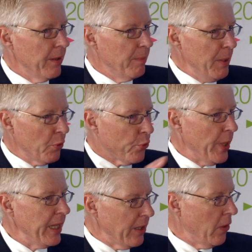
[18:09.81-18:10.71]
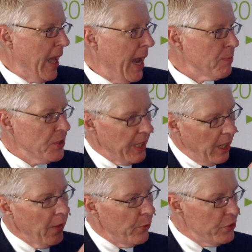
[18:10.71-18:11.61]
People create little apps and then
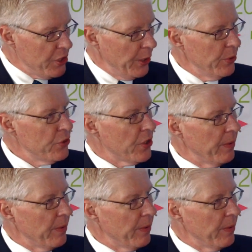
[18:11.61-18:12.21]
others use